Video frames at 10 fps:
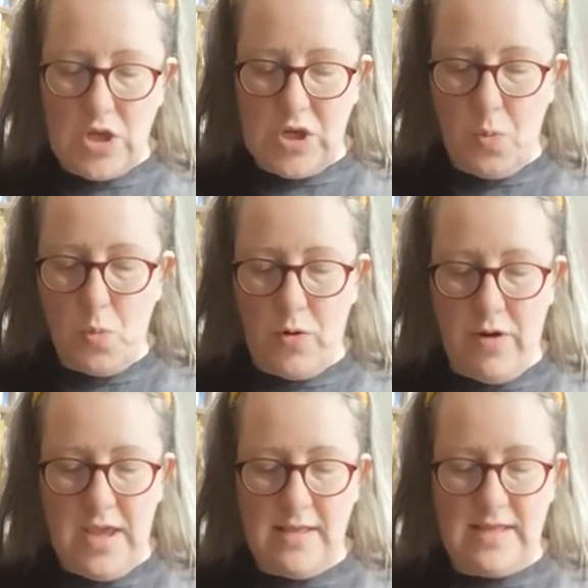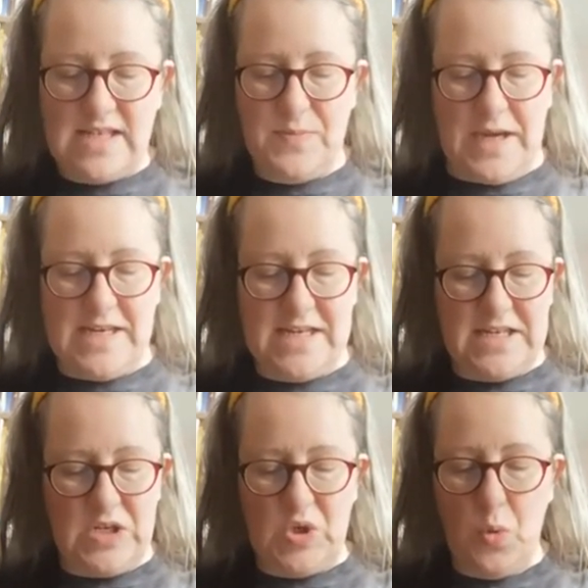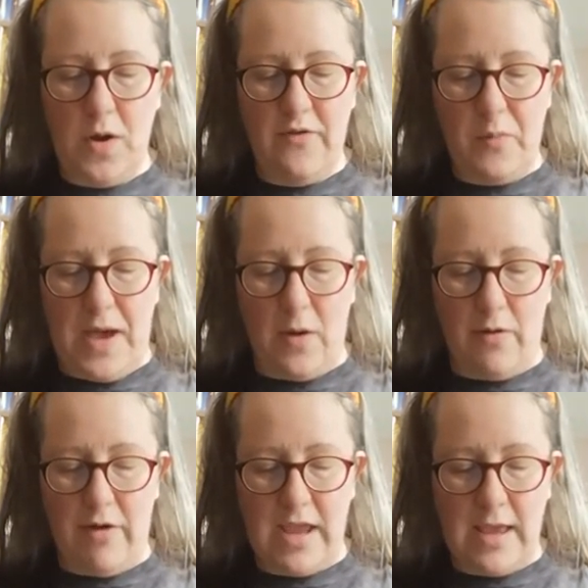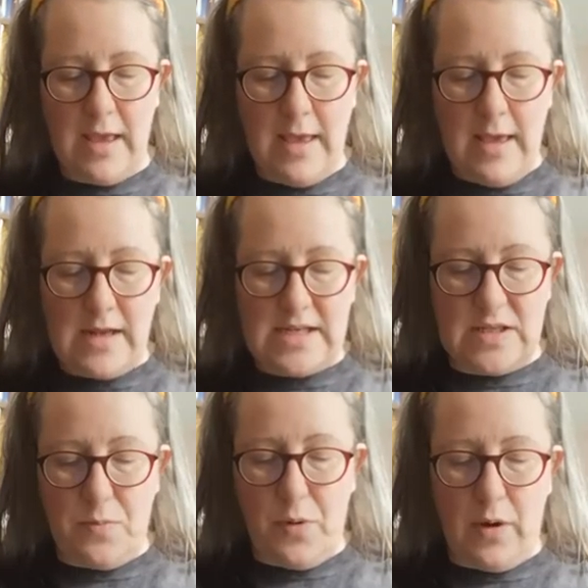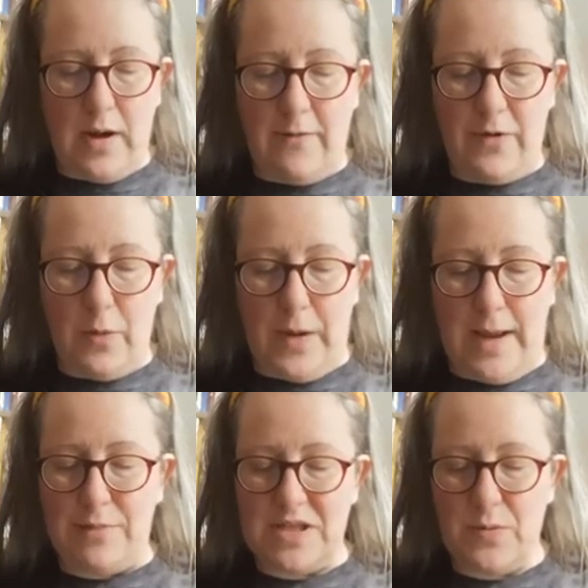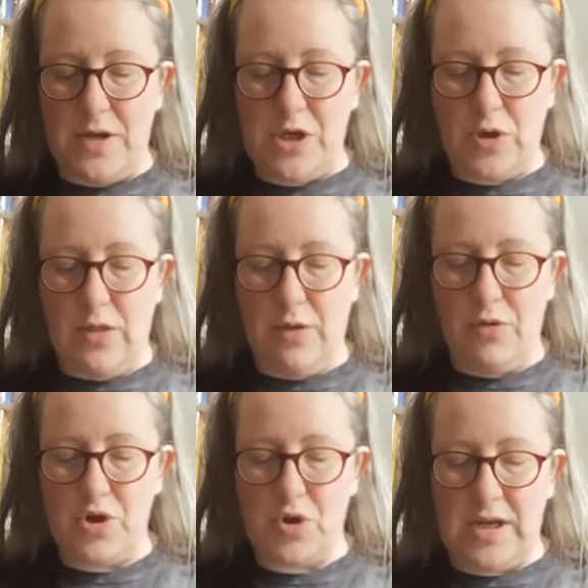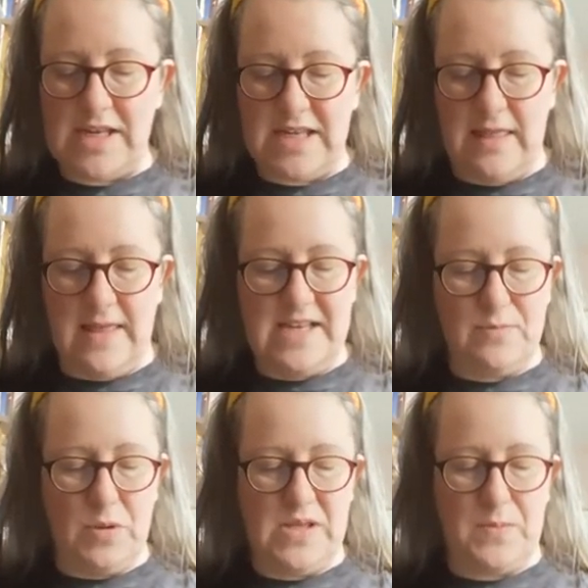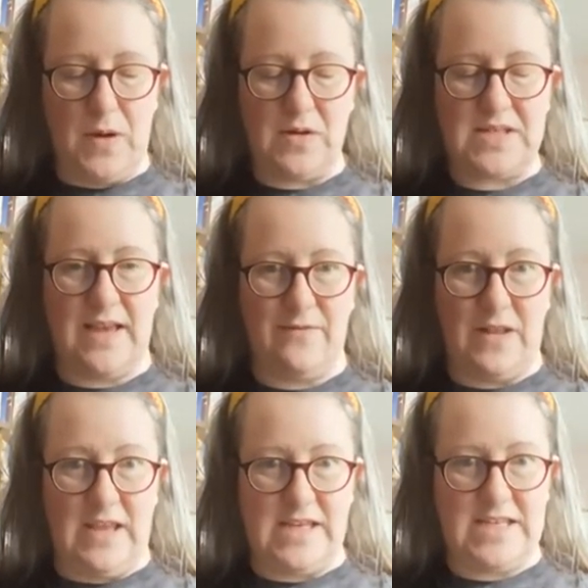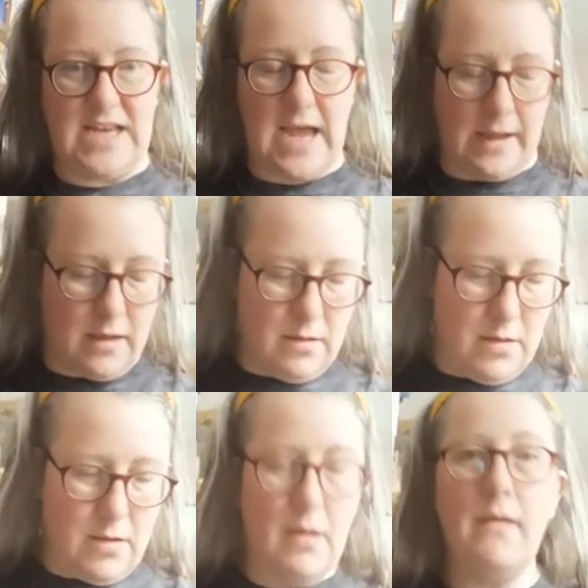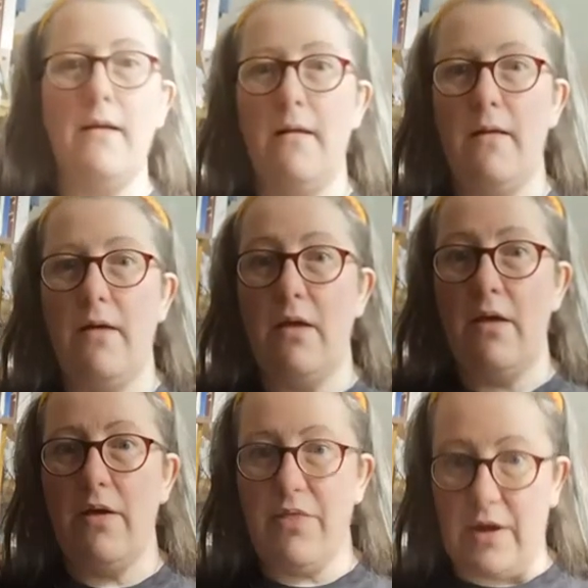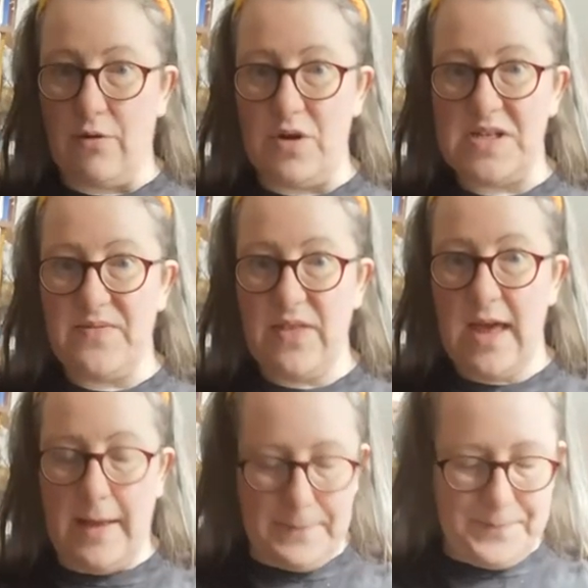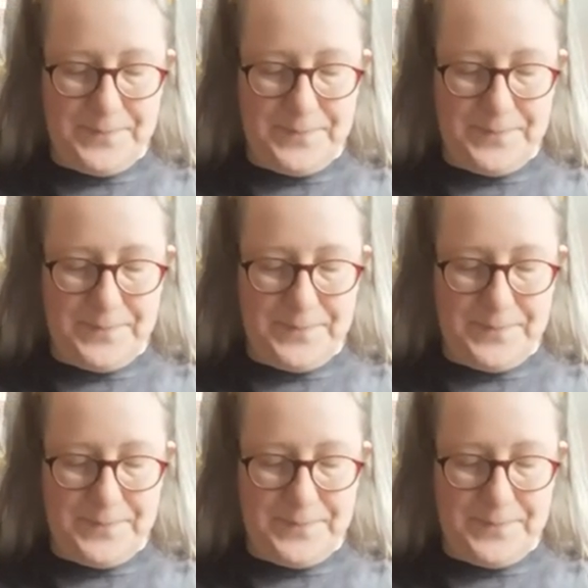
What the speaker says: Don't worry, the spice isn't too overpowering to the point of not being able to enjoy the other treats in this month's box after this snack. Thank goodness for that.